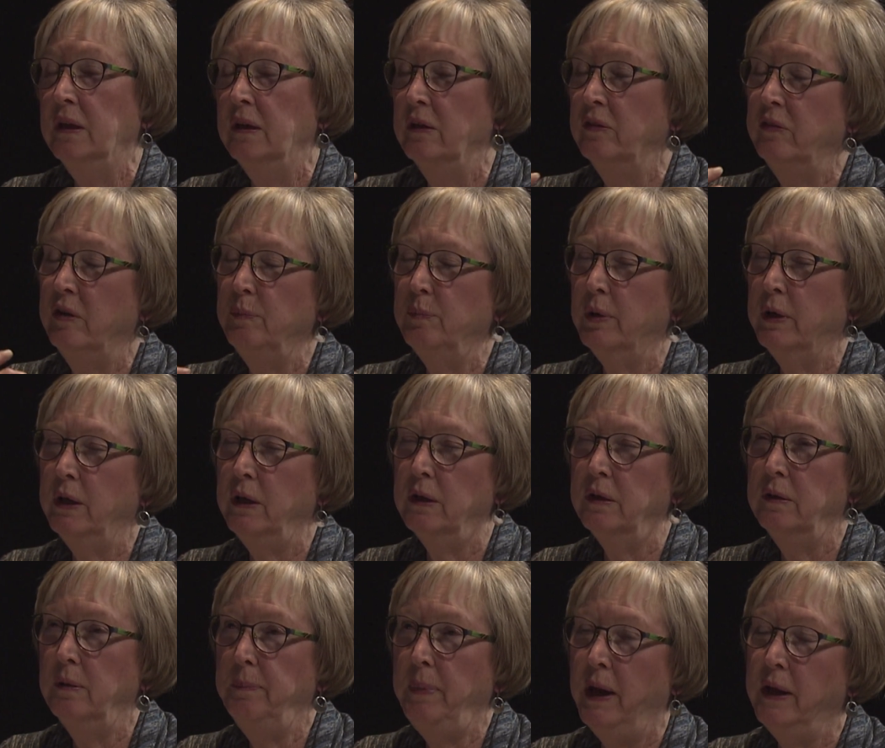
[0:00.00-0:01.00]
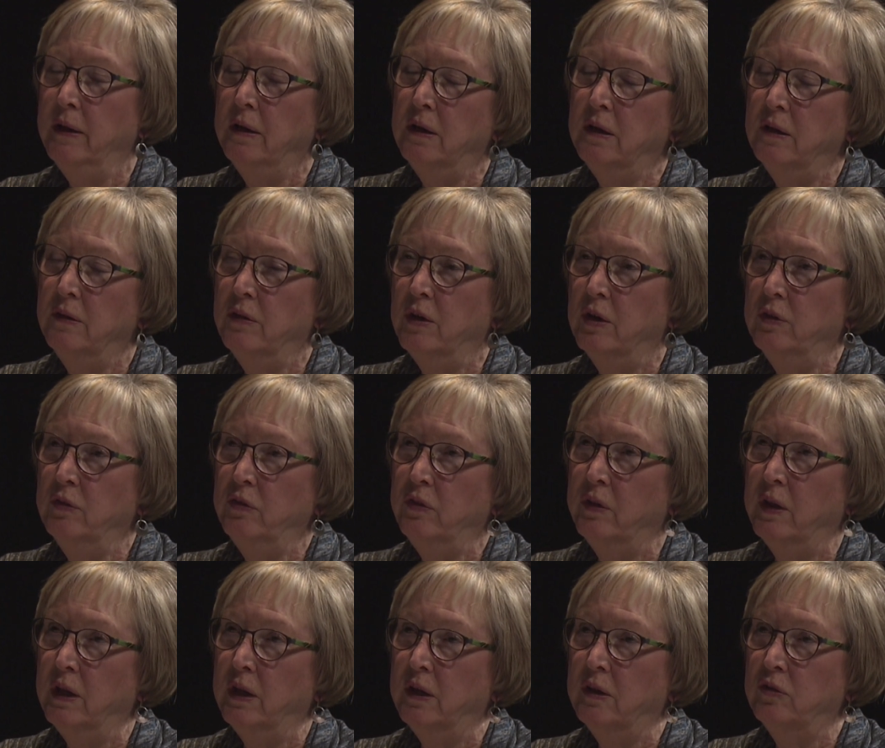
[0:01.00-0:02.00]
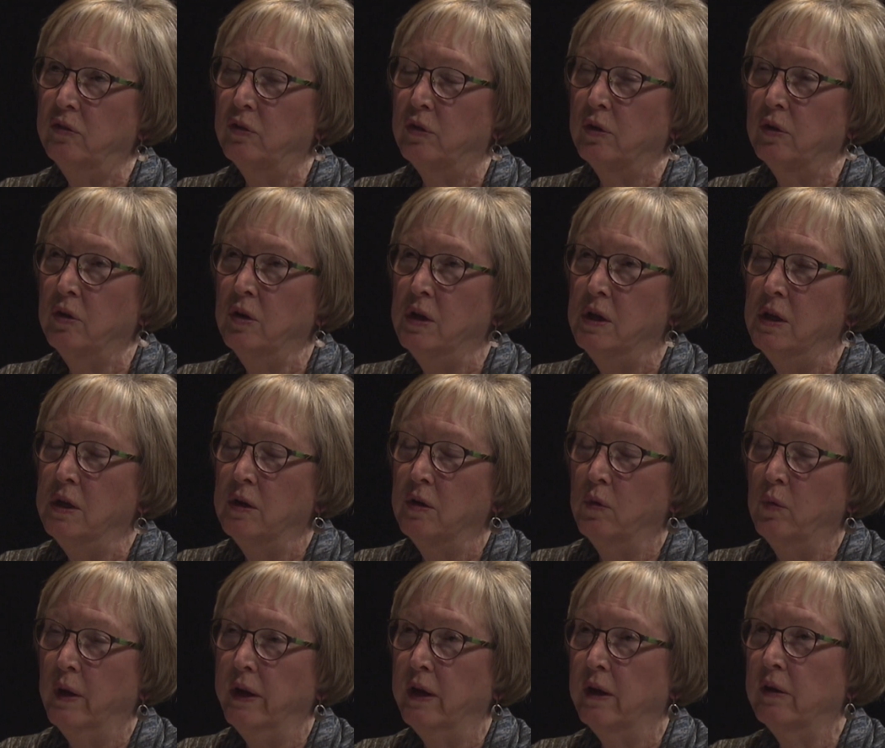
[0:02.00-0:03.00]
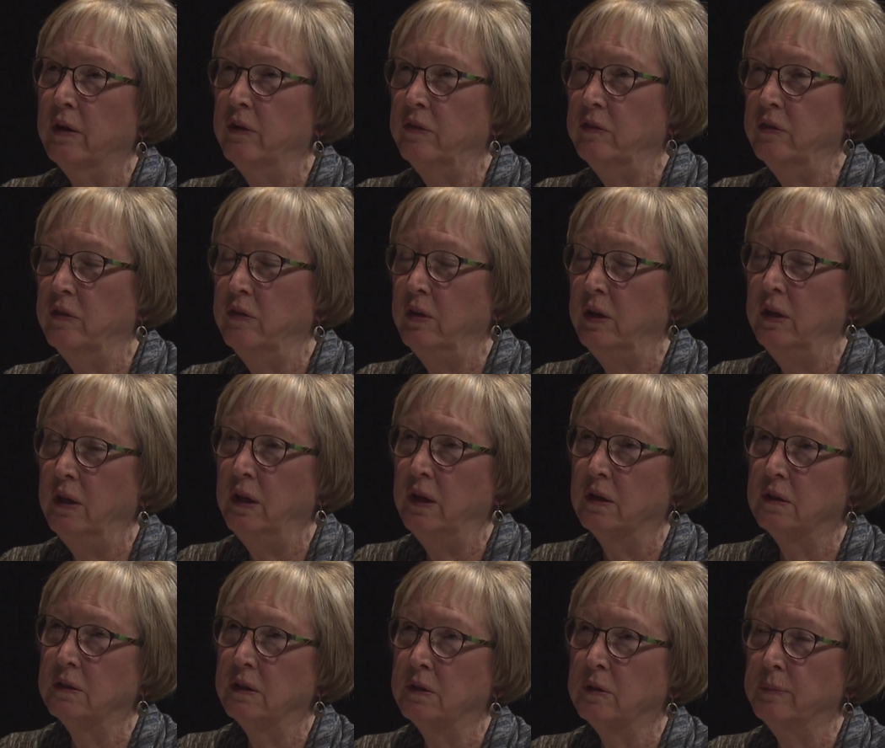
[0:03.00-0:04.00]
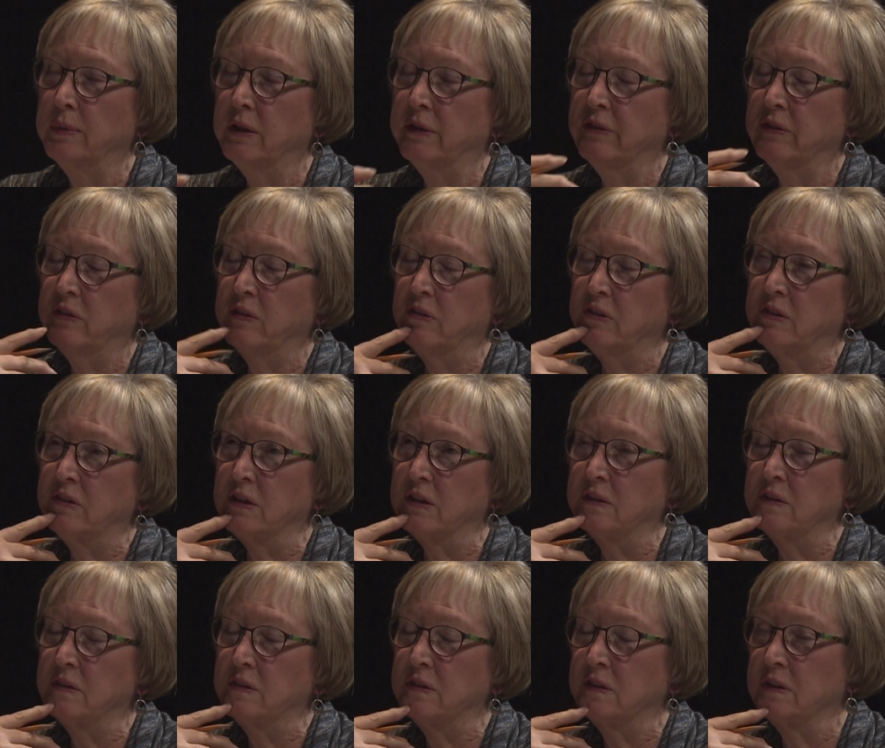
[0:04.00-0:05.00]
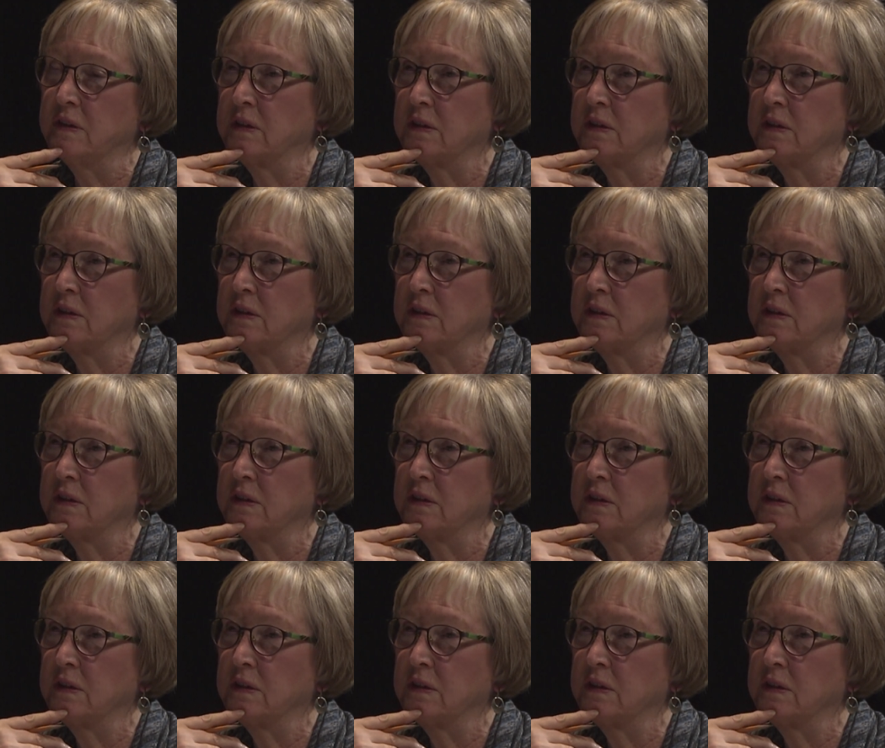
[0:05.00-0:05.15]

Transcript: Is he pretty independent in those things, or what areas does he need a little bit of assistance?